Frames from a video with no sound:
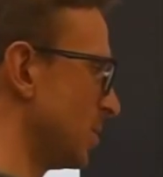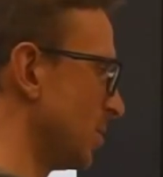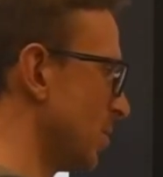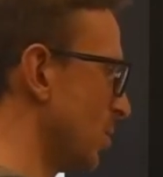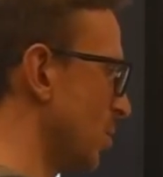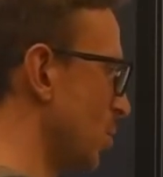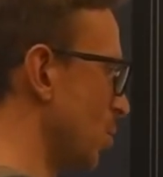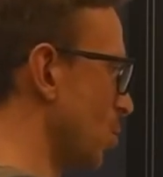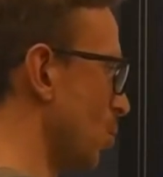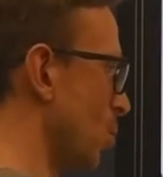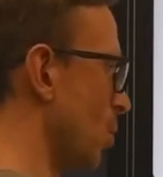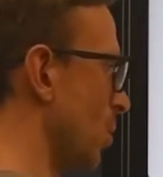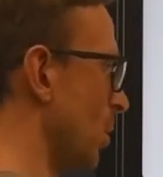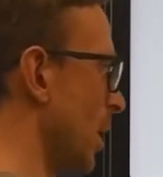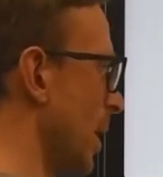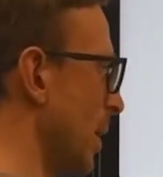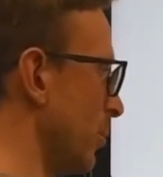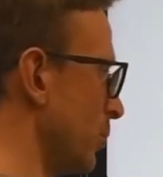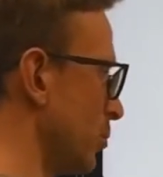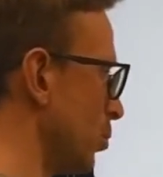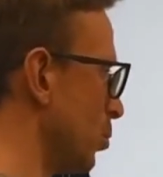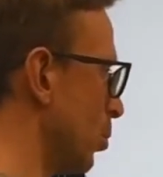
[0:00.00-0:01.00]
or
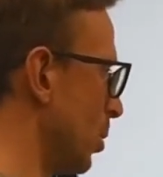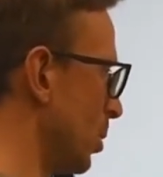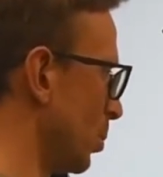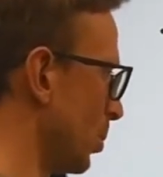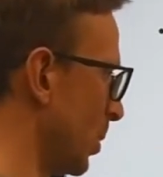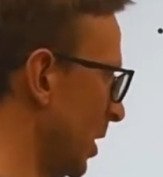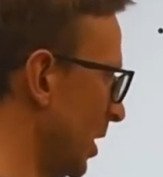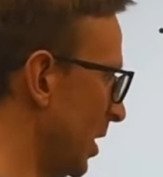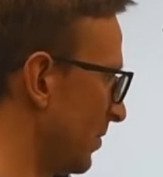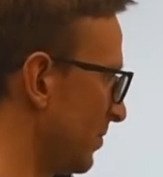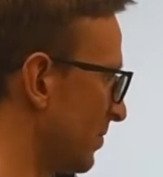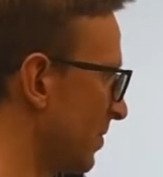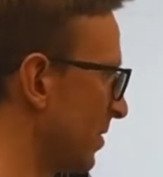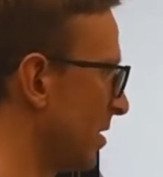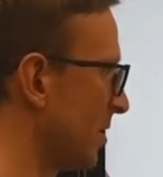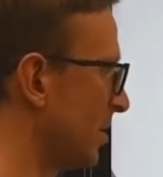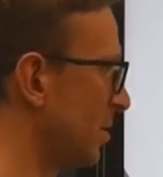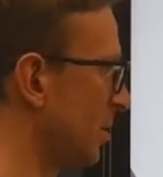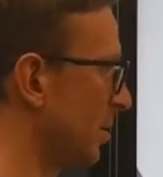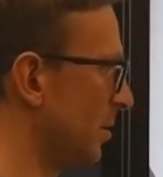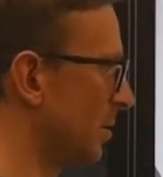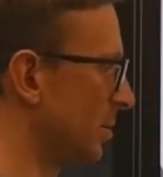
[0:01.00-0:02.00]
outgoing wave in a
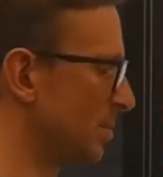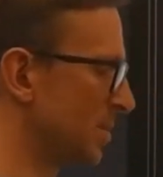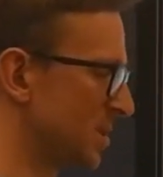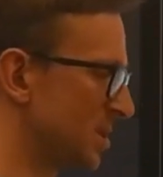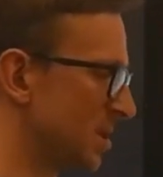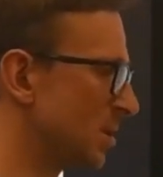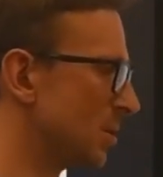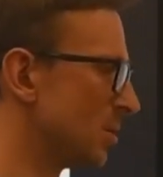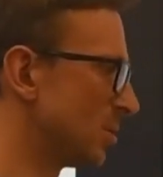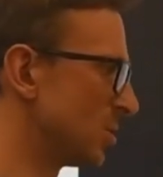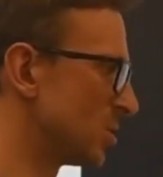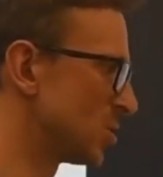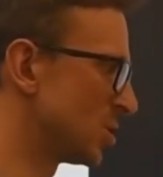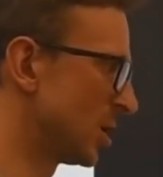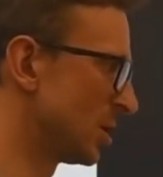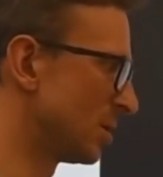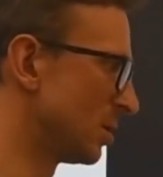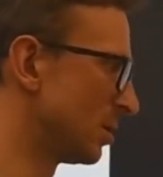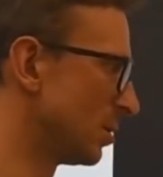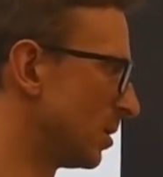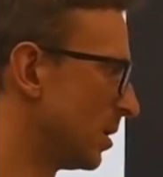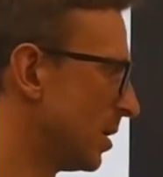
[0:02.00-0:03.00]
particular channel.
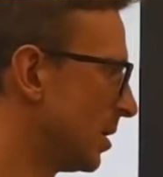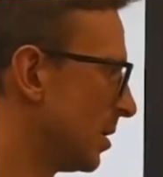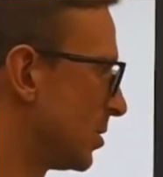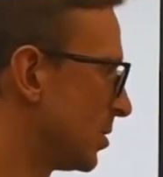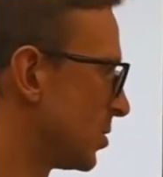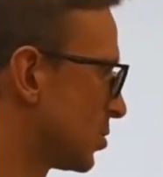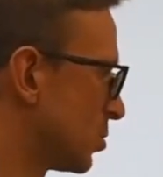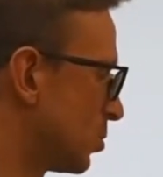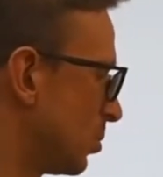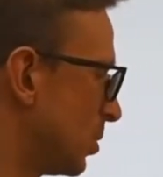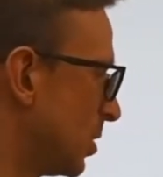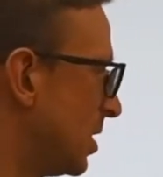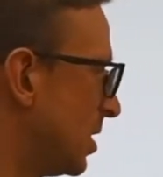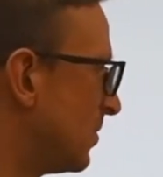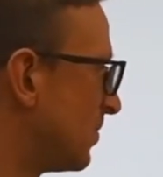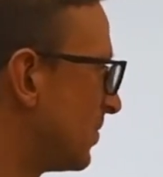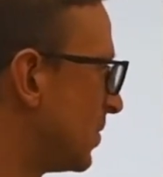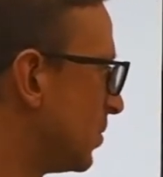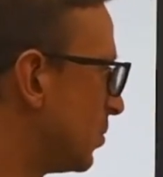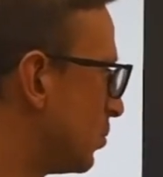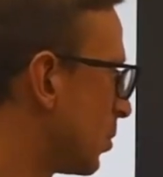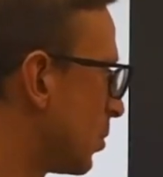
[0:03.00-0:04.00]
So if you
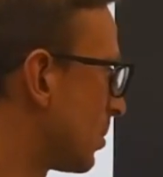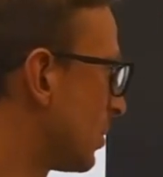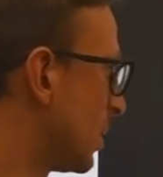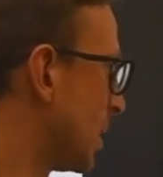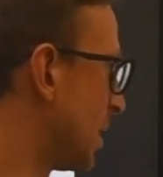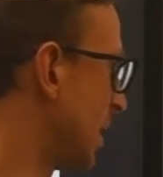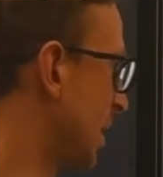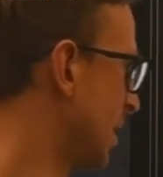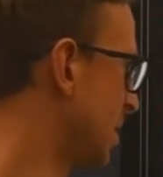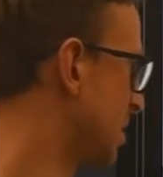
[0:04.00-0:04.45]
normalize